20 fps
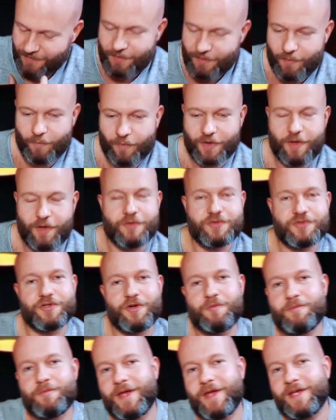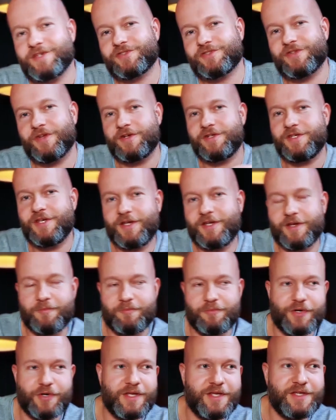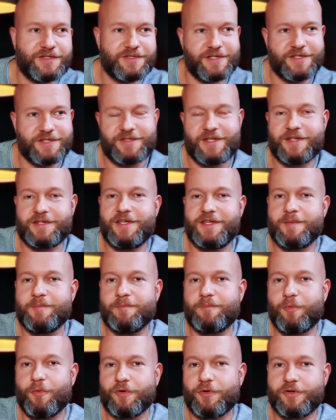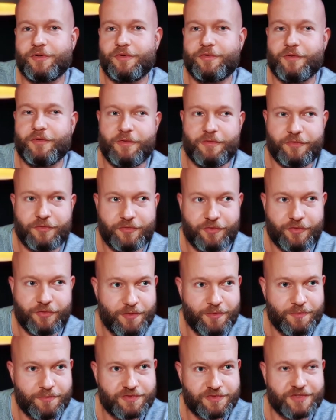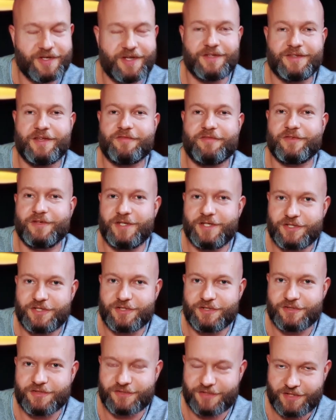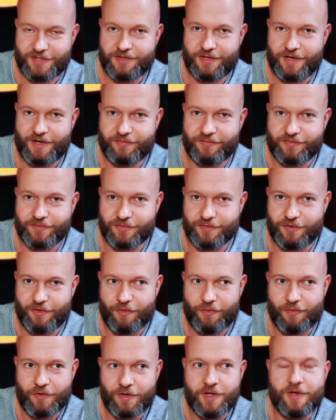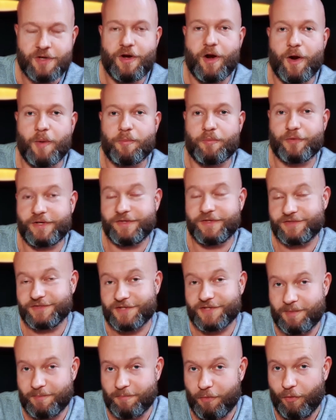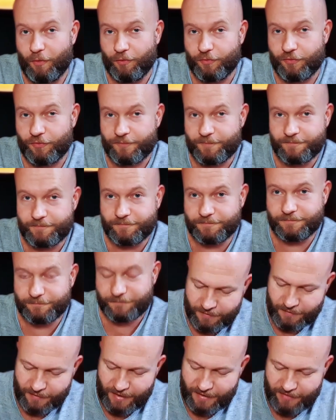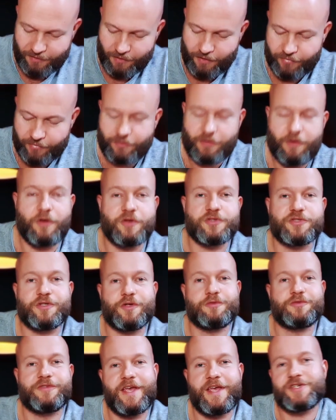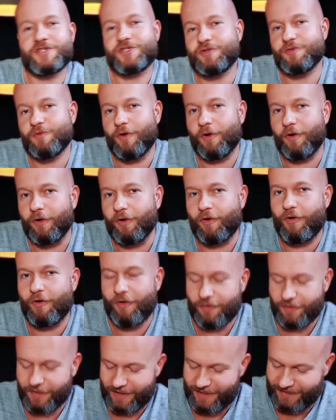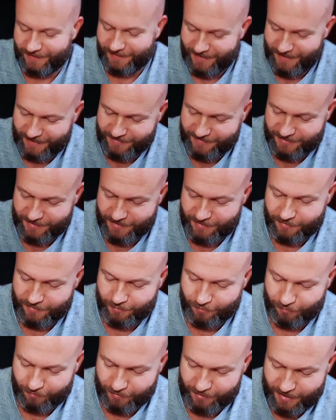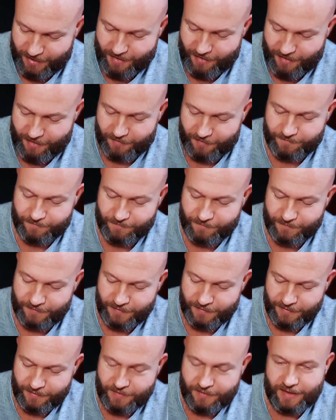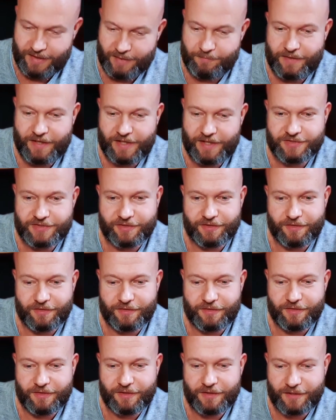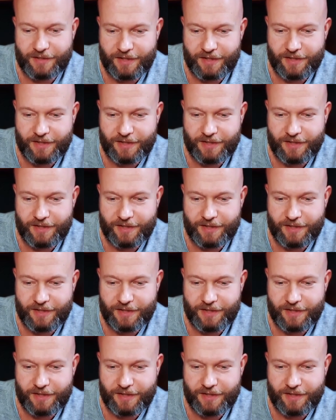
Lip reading: What also makes studying a breeze is that the important terms and definitions that you have to know are printed in bold. And the author also takes you along in getting your gear. It makes a clear